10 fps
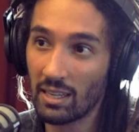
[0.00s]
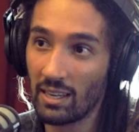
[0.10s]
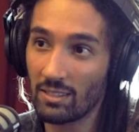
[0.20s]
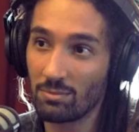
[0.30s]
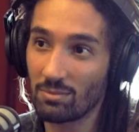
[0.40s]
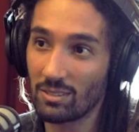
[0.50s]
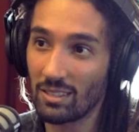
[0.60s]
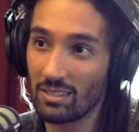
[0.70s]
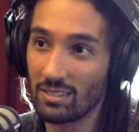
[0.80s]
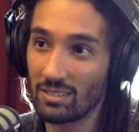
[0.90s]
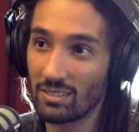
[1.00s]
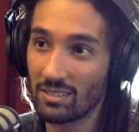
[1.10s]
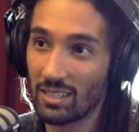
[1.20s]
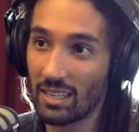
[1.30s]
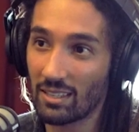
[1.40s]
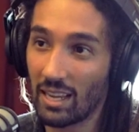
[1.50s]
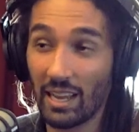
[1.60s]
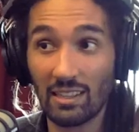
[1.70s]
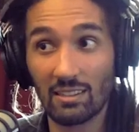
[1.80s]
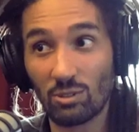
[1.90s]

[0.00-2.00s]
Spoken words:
had done, I had